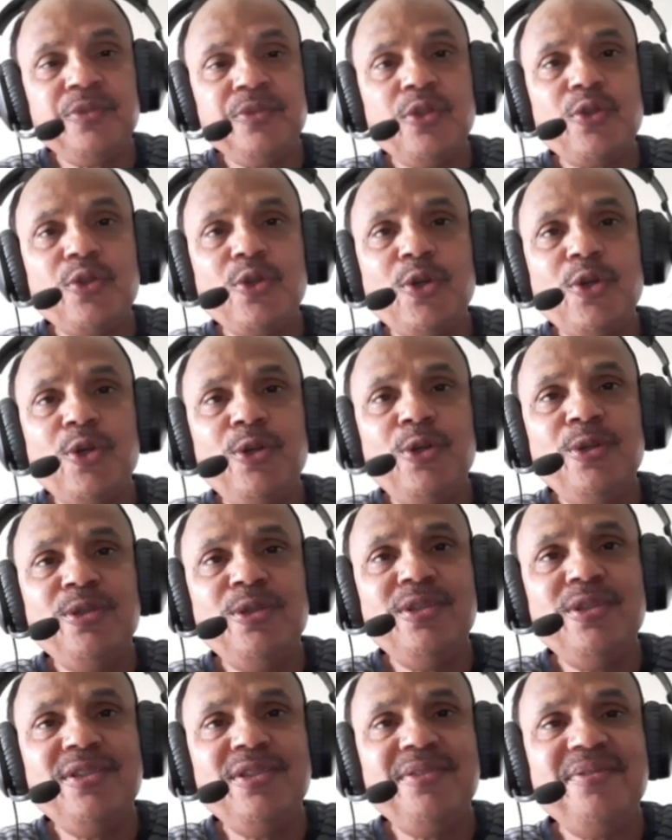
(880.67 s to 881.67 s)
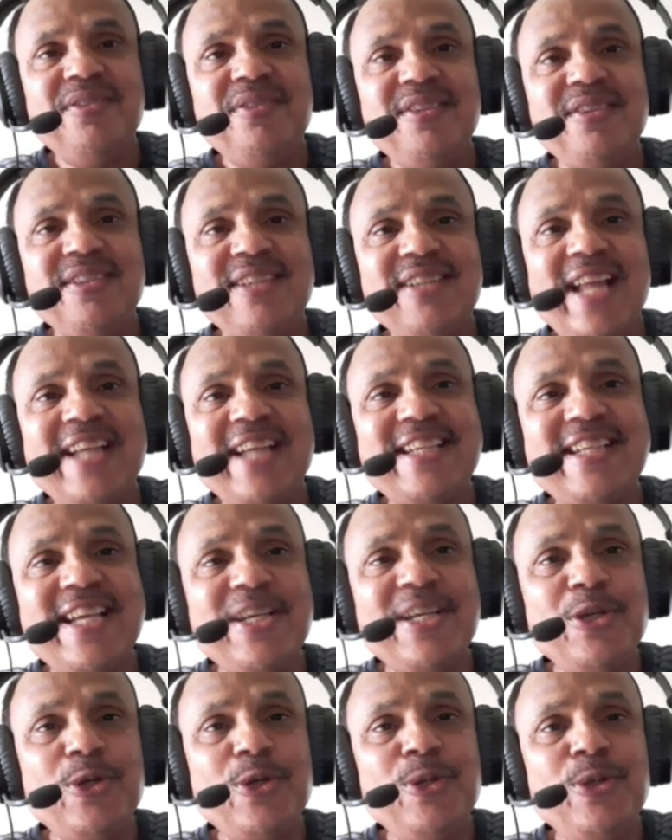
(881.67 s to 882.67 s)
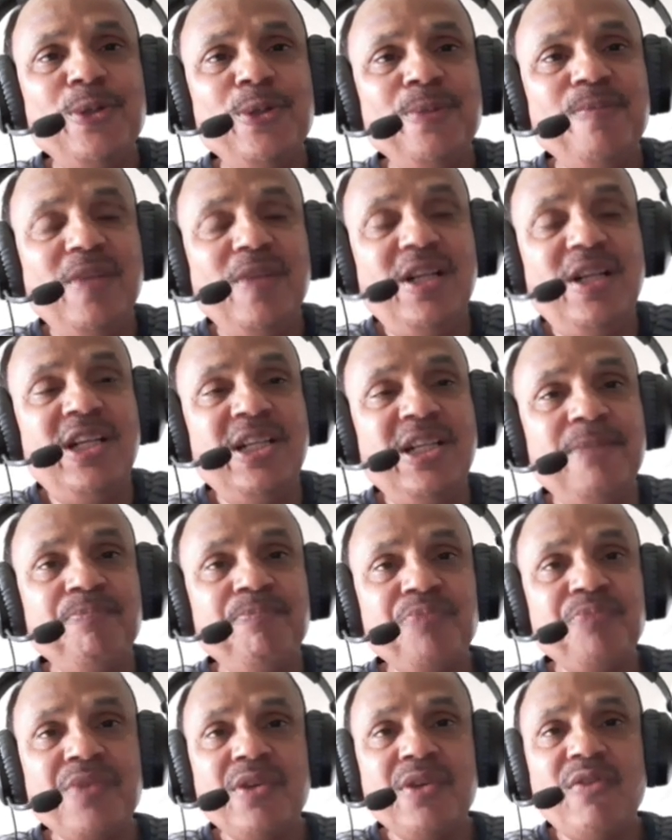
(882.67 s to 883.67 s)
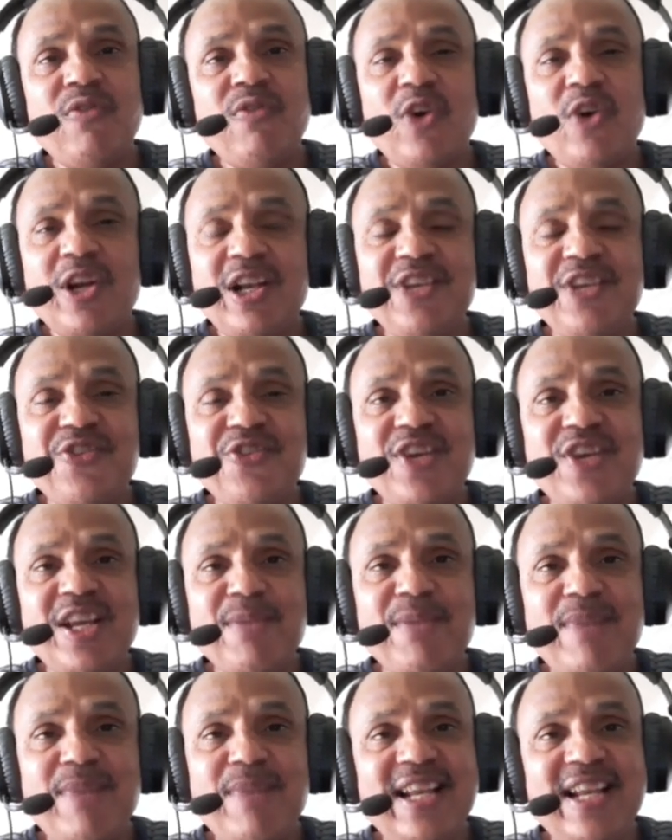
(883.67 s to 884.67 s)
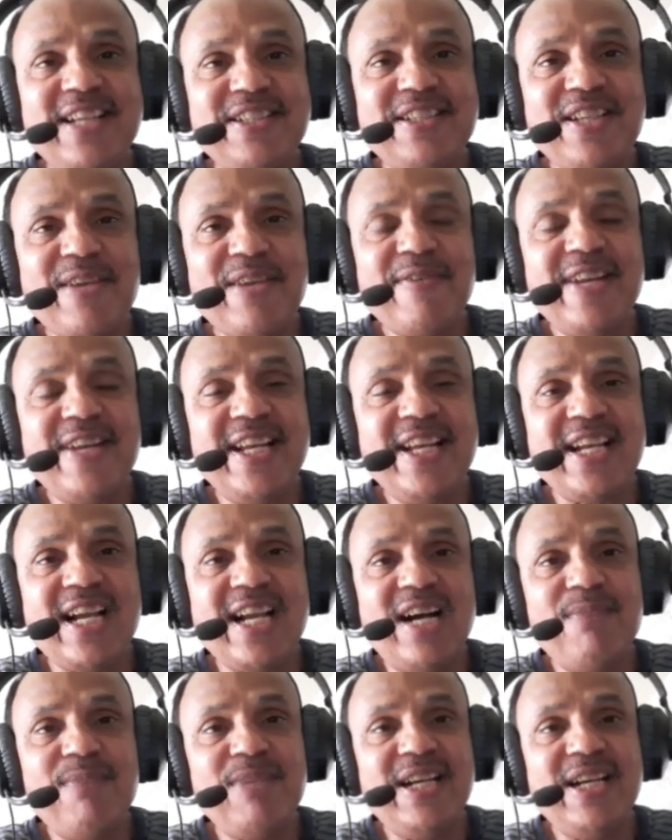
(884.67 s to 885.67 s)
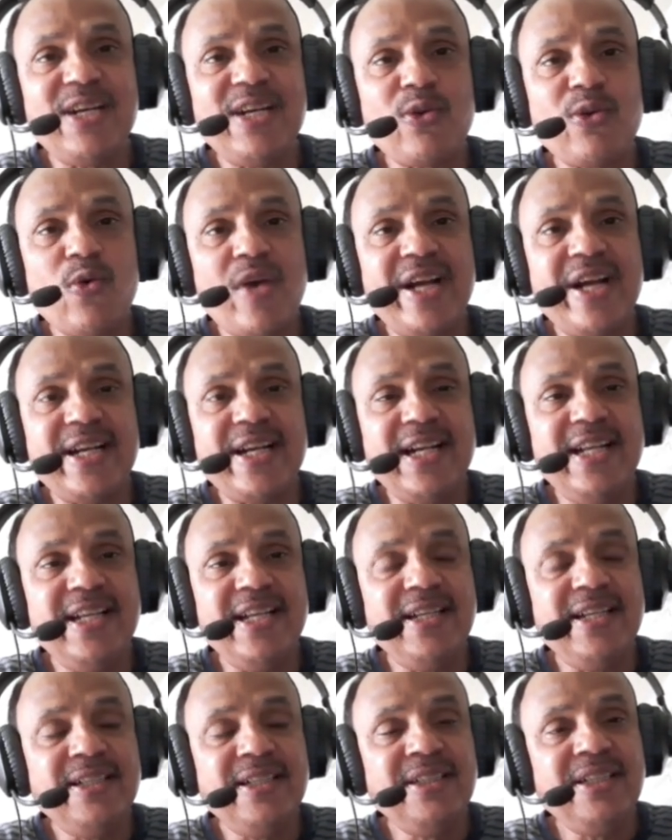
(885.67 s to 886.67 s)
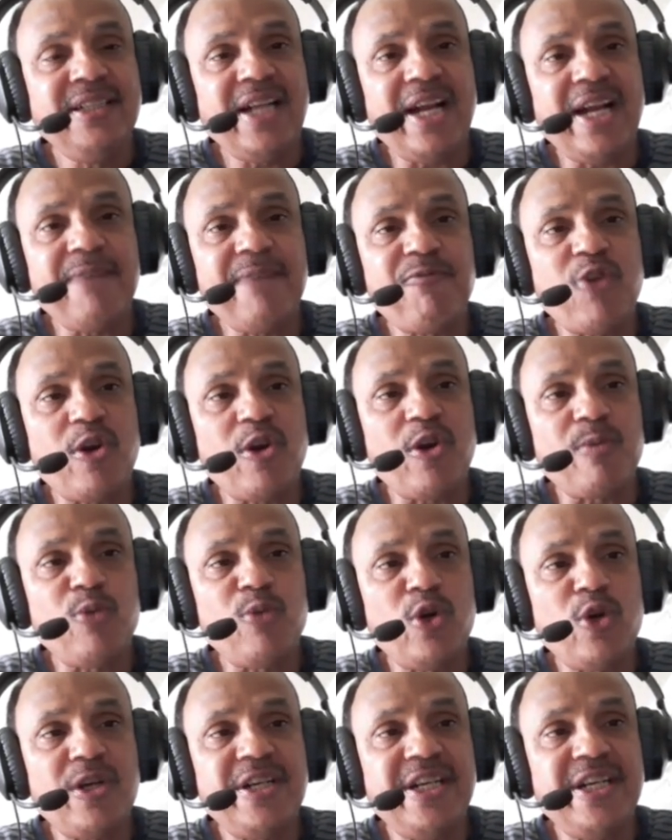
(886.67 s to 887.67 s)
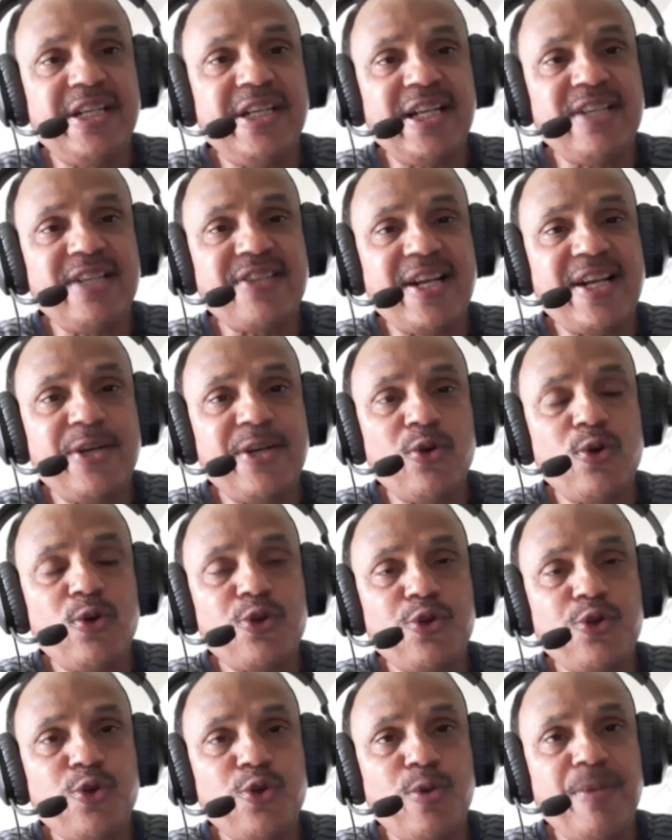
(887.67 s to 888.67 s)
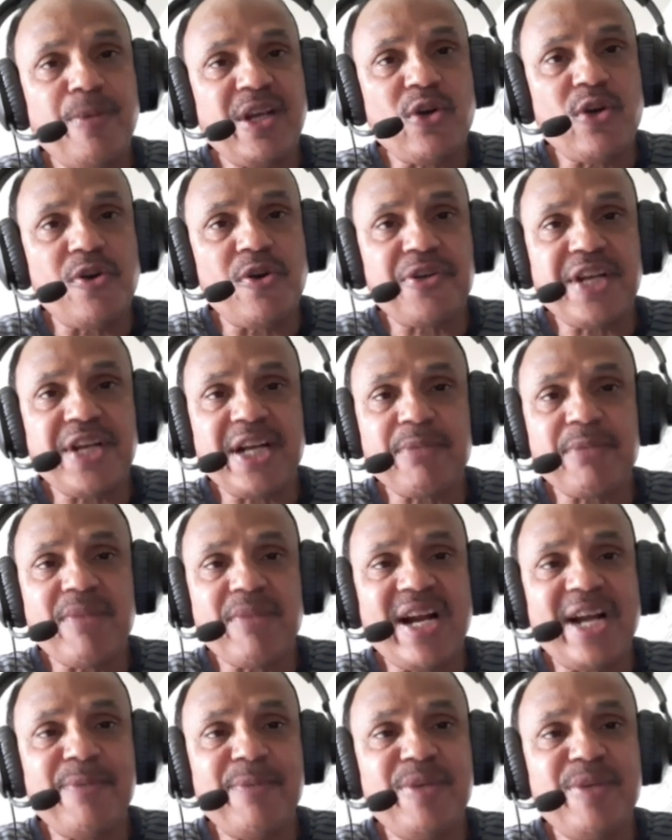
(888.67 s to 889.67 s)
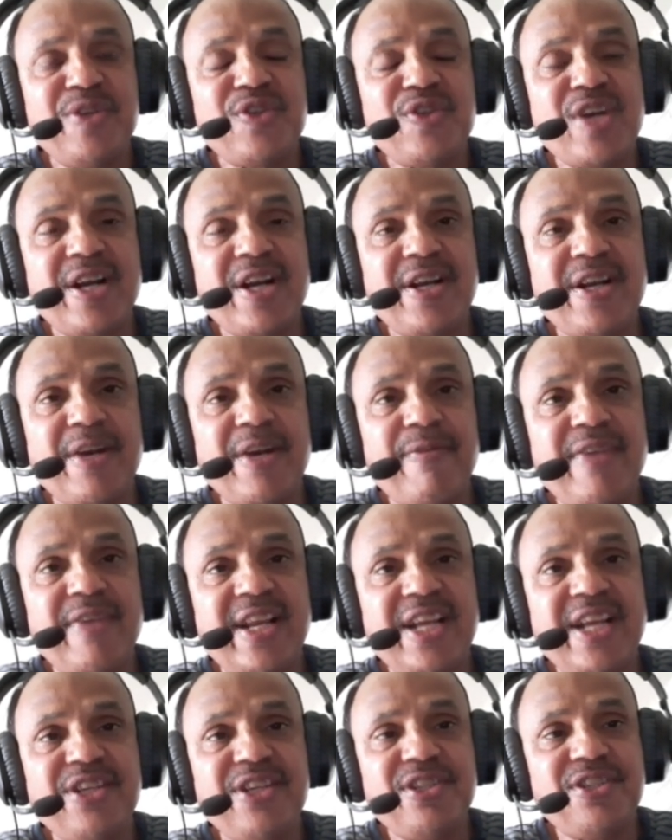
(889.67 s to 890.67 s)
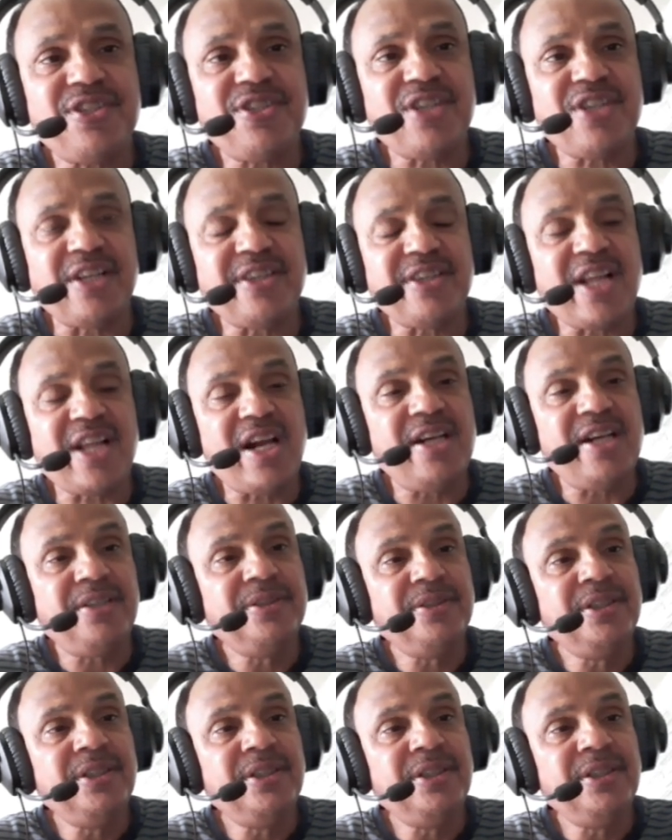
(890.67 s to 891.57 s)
So thanking you for listening my lecture very calmly and quietly. And for more details and notes, you may contact my administrator Viresh Chandra,